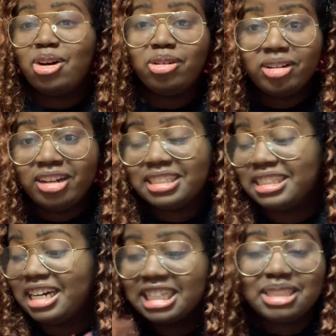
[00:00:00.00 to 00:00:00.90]
owners
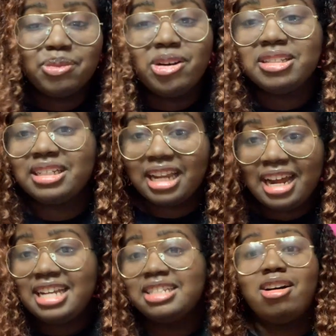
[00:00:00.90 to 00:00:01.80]
and customers and
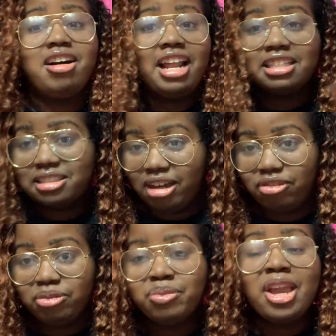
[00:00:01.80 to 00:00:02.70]
clients and all that
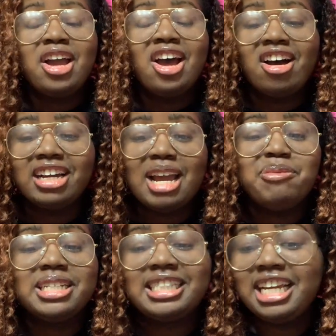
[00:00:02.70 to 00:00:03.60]
stuff. Okay,
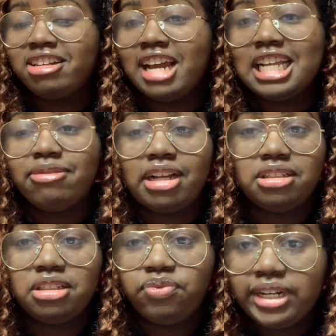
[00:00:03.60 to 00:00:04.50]
but thank you guys for
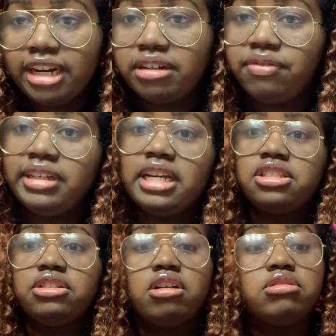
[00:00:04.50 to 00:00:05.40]
watching this video. Don't forget
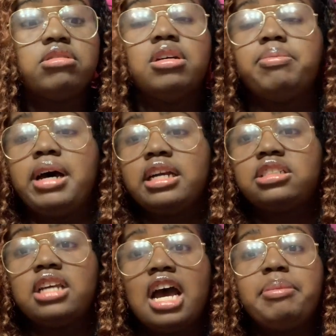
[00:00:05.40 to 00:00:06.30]
to go to the Box
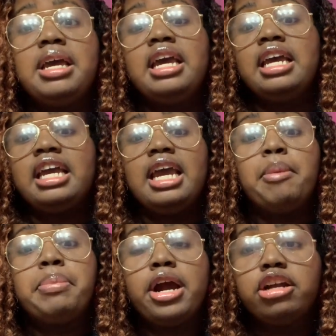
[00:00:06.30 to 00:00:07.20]
Shop
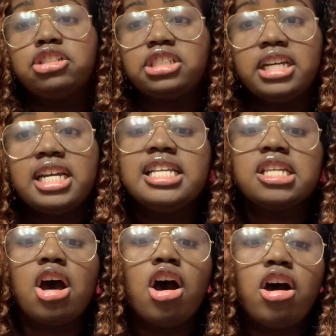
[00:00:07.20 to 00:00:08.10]
and purchase
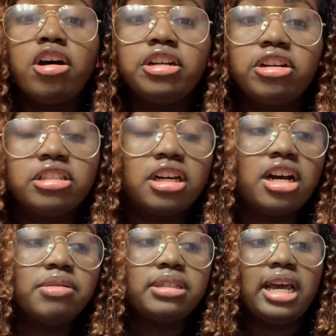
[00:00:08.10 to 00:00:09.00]
all your
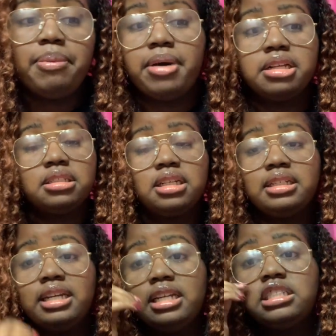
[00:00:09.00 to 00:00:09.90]
snack boxes.
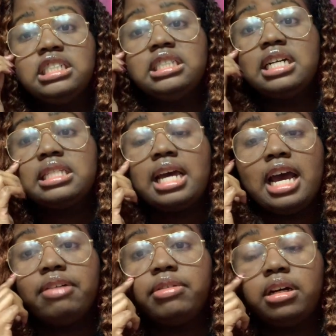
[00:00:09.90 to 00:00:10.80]
Again, she does
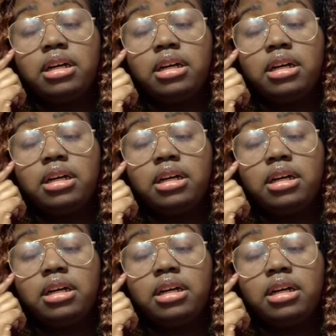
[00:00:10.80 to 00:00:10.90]
have